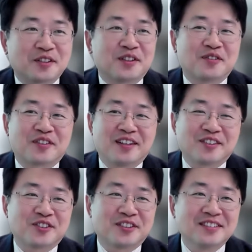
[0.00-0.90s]
question.
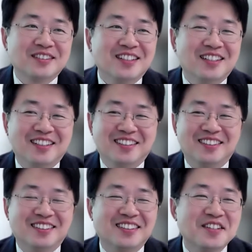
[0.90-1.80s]

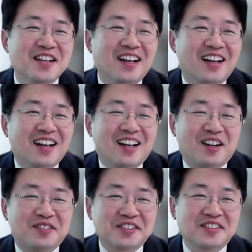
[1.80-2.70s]

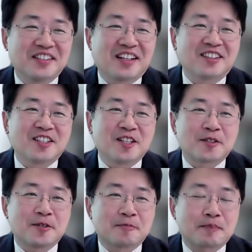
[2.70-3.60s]
Personally, I think
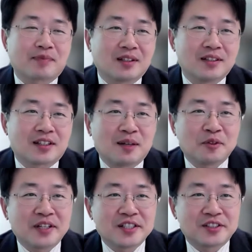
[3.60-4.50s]

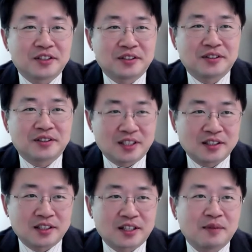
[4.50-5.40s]

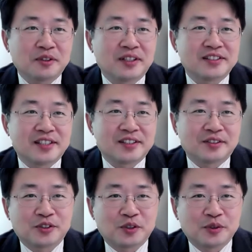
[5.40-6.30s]
decarbonization through the
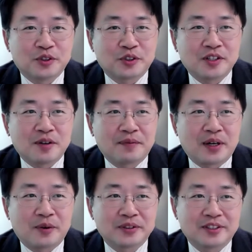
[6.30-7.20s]
use of
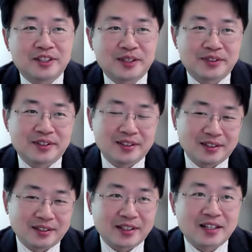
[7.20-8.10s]
nuclear-powered ships
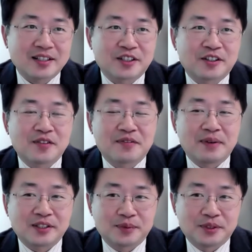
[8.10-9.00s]
is technically
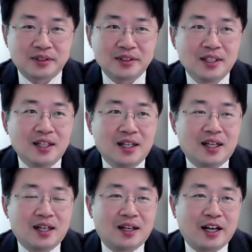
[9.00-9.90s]
possible.
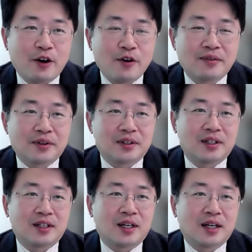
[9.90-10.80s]

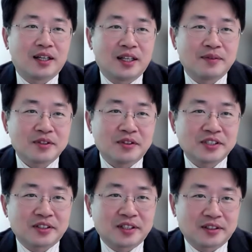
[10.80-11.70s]
However, even
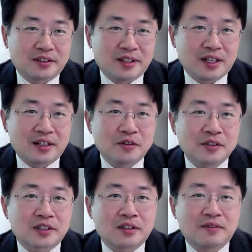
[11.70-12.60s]
considering the
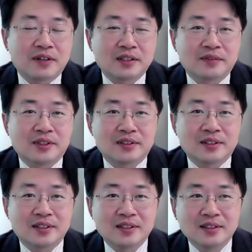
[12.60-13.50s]
technological
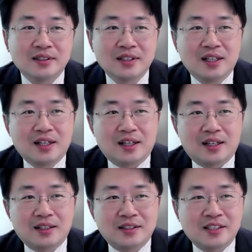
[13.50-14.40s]
possibilities,
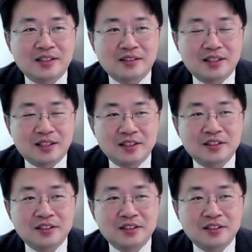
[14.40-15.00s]
it is